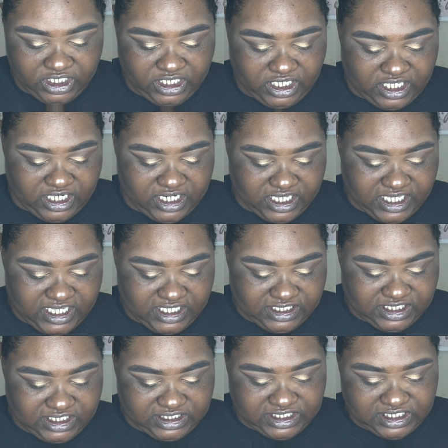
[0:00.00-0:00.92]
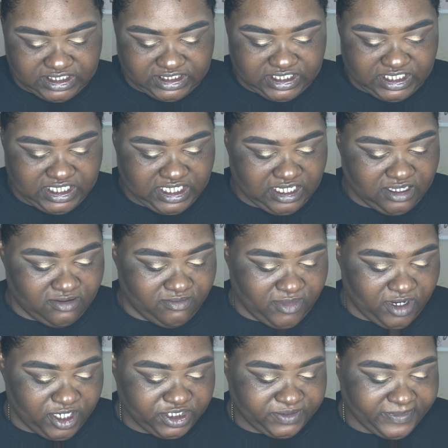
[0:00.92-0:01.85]
and again, this is the
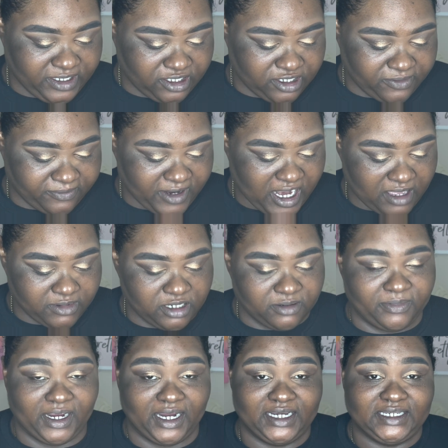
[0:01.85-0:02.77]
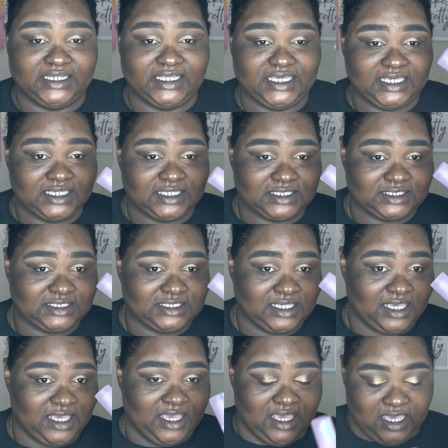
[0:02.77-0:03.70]
Marshmallow Primer by NYX.
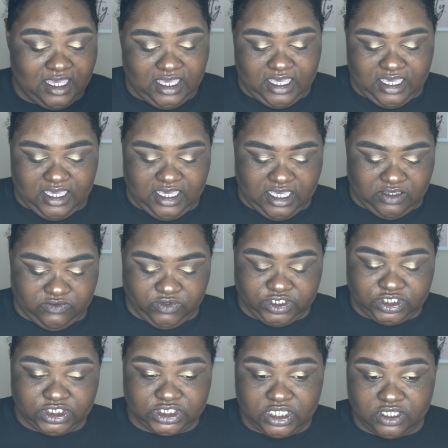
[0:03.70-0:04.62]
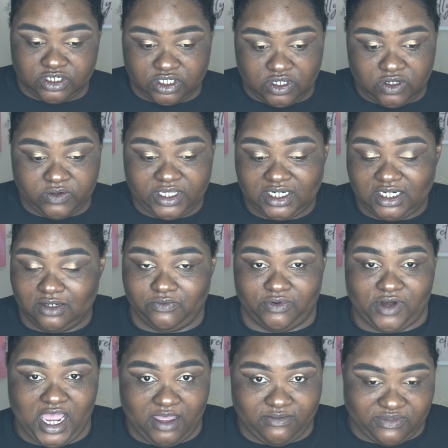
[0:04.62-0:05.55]
And we're just going to go in and
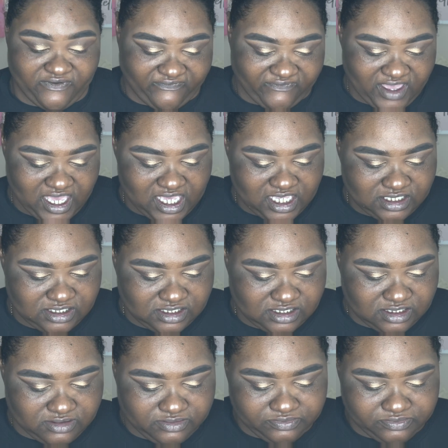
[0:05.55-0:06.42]
prime the face.